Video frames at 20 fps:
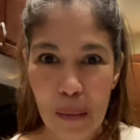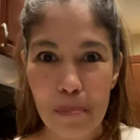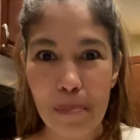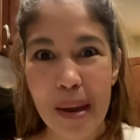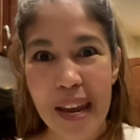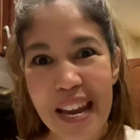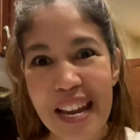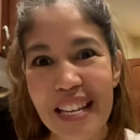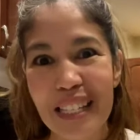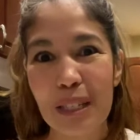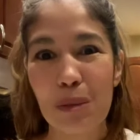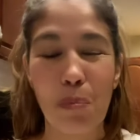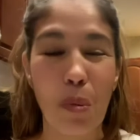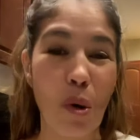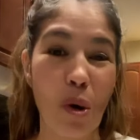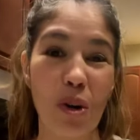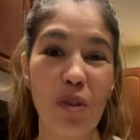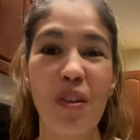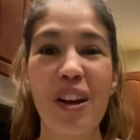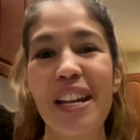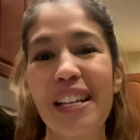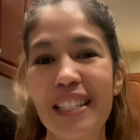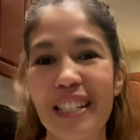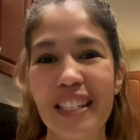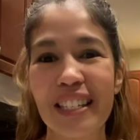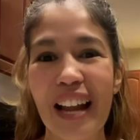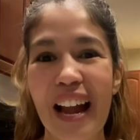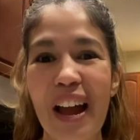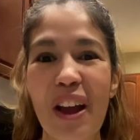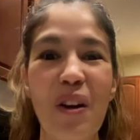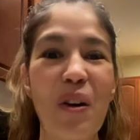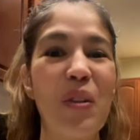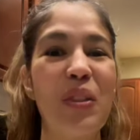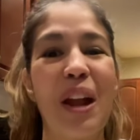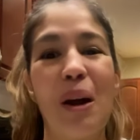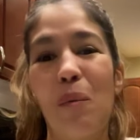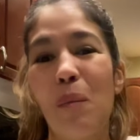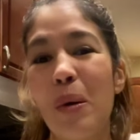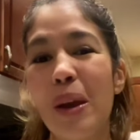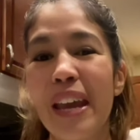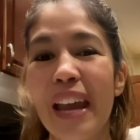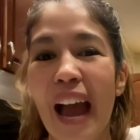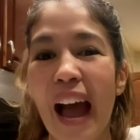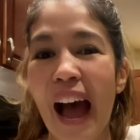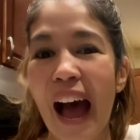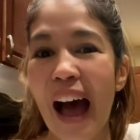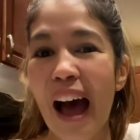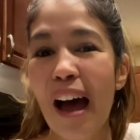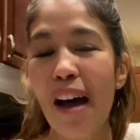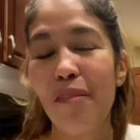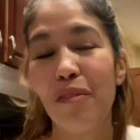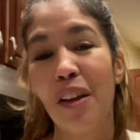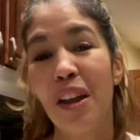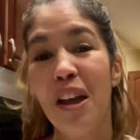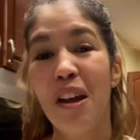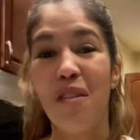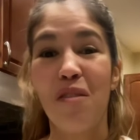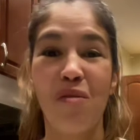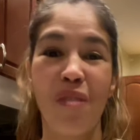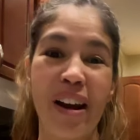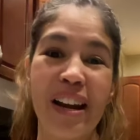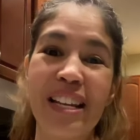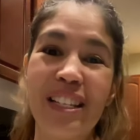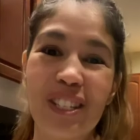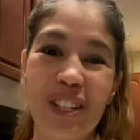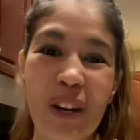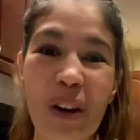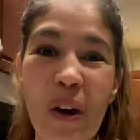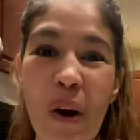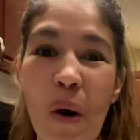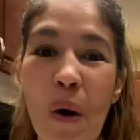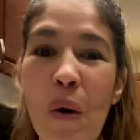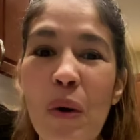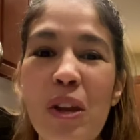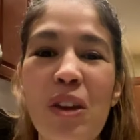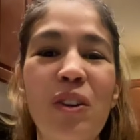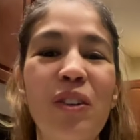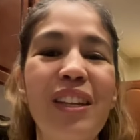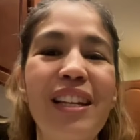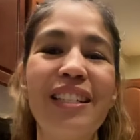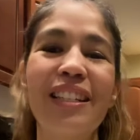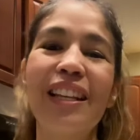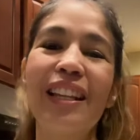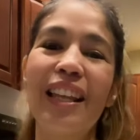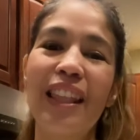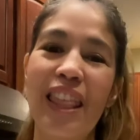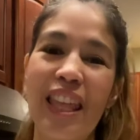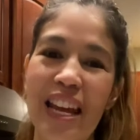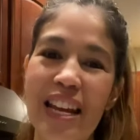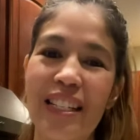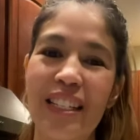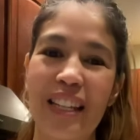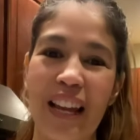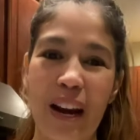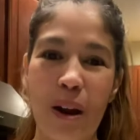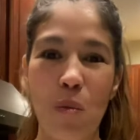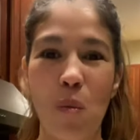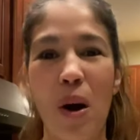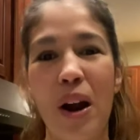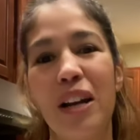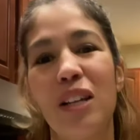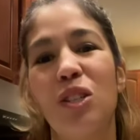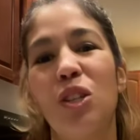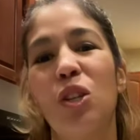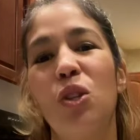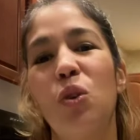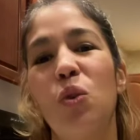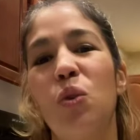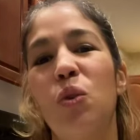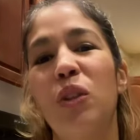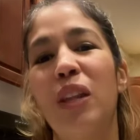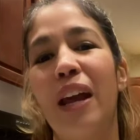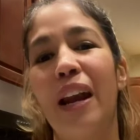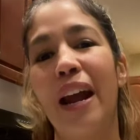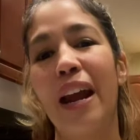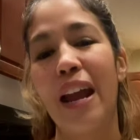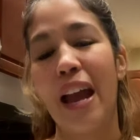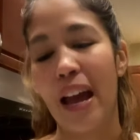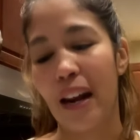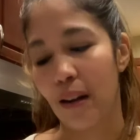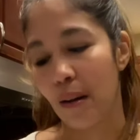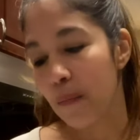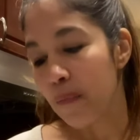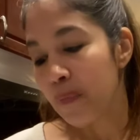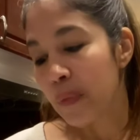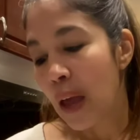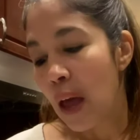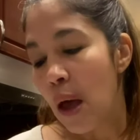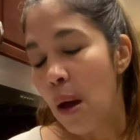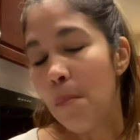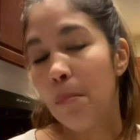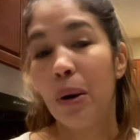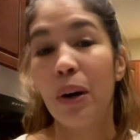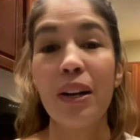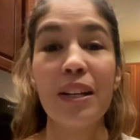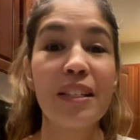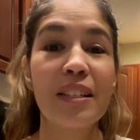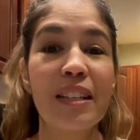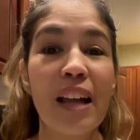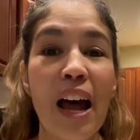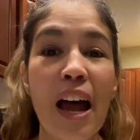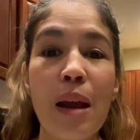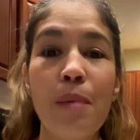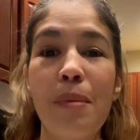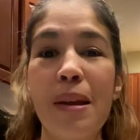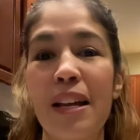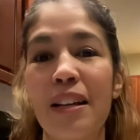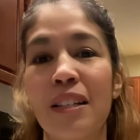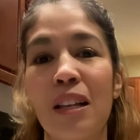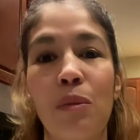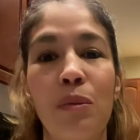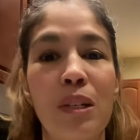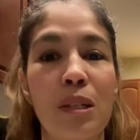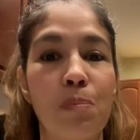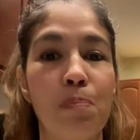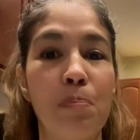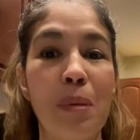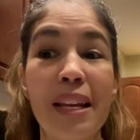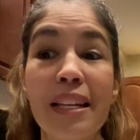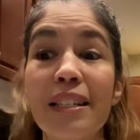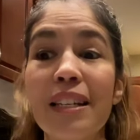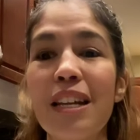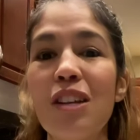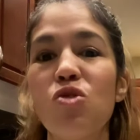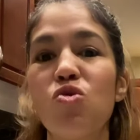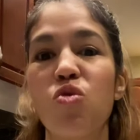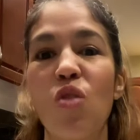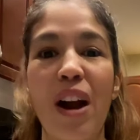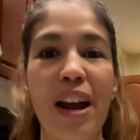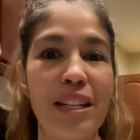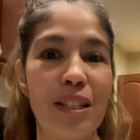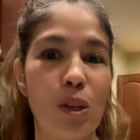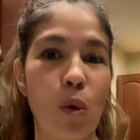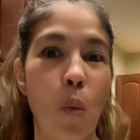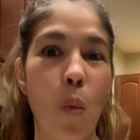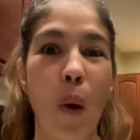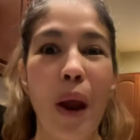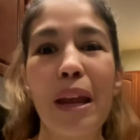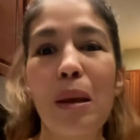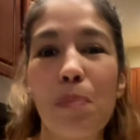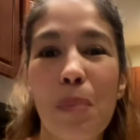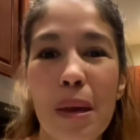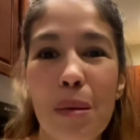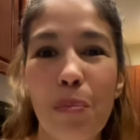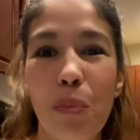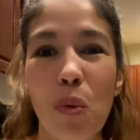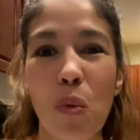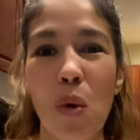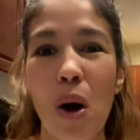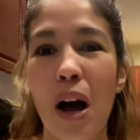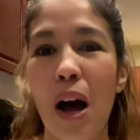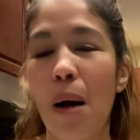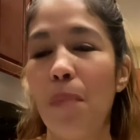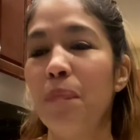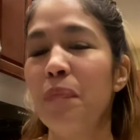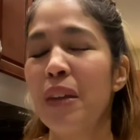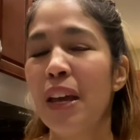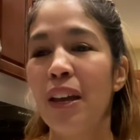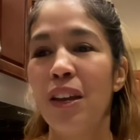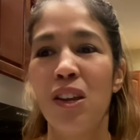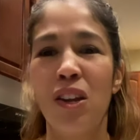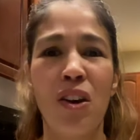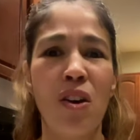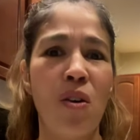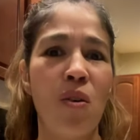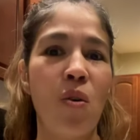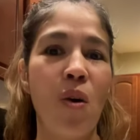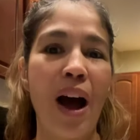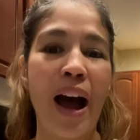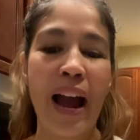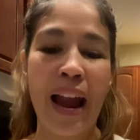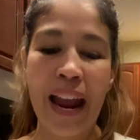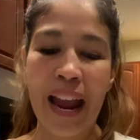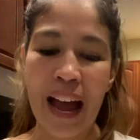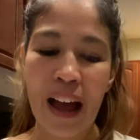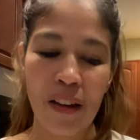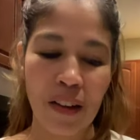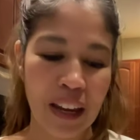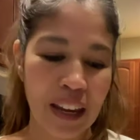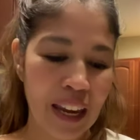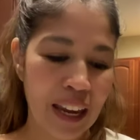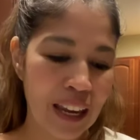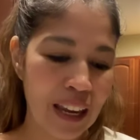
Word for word: beans, Puerto Rican style, that we have ready to go. You know, these are the things that I wanted to do that I had put aside because I was busy trying to wake people up. You know, I had